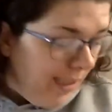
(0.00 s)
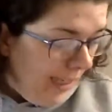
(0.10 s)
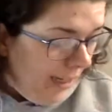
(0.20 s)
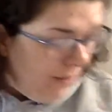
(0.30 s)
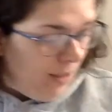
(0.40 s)

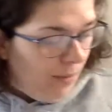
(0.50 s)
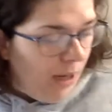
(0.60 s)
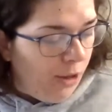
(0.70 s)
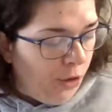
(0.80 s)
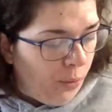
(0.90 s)
think of some
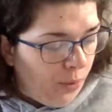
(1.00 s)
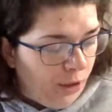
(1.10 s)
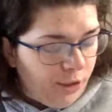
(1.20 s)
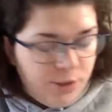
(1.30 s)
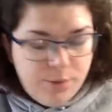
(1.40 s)
other
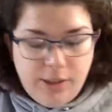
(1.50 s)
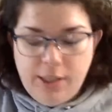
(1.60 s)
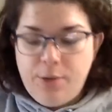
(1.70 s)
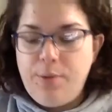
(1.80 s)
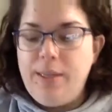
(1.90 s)
words really
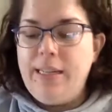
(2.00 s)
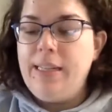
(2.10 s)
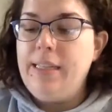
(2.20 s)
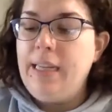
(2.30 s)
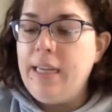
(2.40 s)

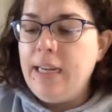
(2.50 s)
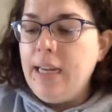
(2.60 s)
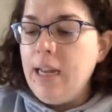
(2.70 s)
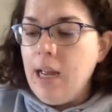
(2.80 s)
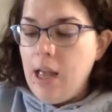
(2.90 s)

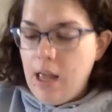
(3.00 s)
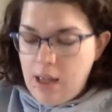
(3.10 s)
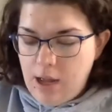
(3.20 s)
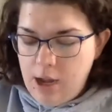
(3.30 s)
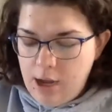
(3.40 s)
quickly.
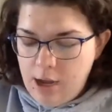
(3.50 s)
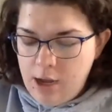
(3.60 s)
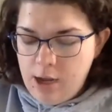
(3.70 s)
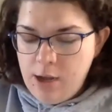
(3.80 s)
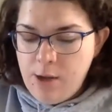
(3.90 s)

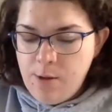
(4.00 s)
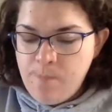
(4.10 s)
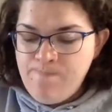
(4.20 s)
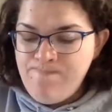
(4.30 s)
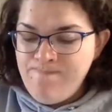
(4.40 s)

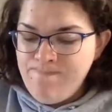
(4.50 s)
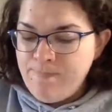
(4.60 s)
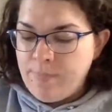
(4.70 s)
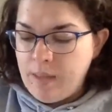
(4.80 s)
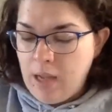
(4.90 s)
Um,
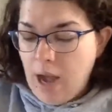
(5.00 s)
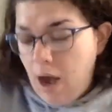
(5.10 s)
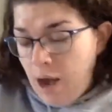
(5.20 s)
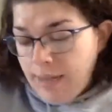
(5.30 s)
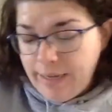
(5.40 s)

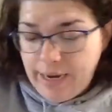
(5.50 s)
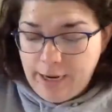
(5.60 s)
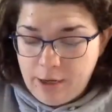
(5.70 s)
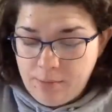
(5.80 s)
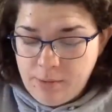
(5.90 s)
I
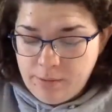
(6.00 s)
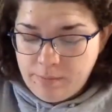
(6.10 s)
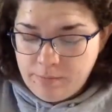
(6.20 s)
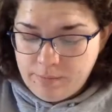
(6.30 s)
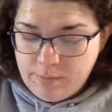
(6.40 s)
am.
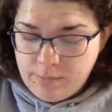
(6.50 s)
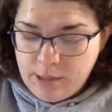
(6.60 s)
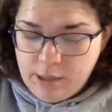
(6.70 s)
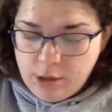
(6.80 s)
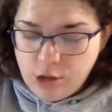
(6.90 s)

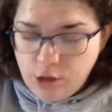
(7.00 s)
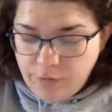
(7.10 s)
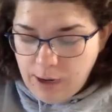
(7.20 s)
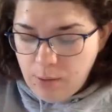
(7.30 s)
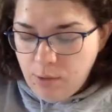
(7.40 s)
So if
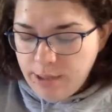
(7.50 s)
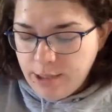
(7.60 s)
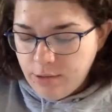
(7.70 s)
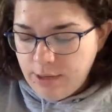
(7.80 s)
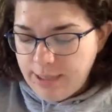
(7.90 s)
I wanted
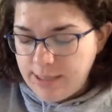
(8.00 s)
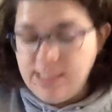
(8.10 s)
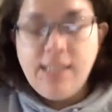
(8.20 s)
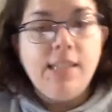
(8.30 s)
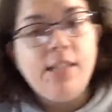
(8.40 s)
to write a
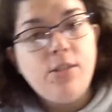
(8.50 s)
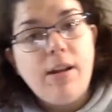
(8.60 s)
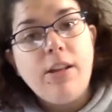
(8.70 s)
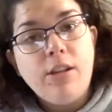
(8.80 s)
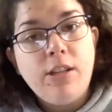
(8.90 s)
sentence
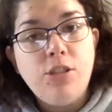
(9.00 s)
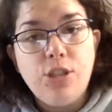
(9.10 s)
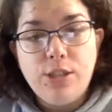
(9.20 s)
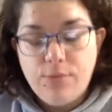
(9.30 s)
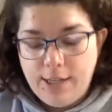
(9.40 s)
rather than
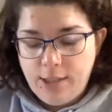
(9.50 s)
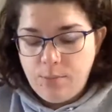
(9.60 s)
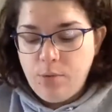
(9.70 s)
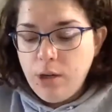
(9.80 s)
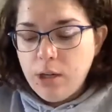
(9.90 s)
just
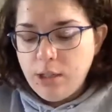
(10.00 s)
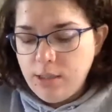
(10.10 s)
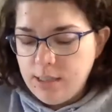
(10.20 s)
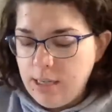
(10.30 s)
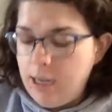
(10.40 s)
random
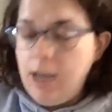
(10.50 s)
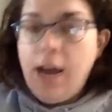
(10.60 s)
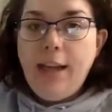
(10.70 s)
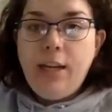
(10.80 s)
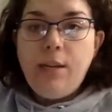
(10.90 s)
words,
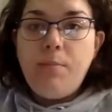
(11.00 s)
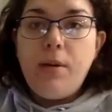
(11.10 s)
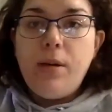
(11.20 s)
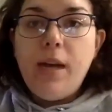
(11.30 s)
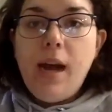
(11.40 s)
I could
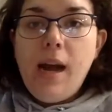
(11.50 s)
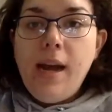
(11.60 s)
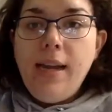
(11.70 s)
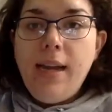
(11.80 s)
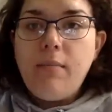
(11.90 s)
put I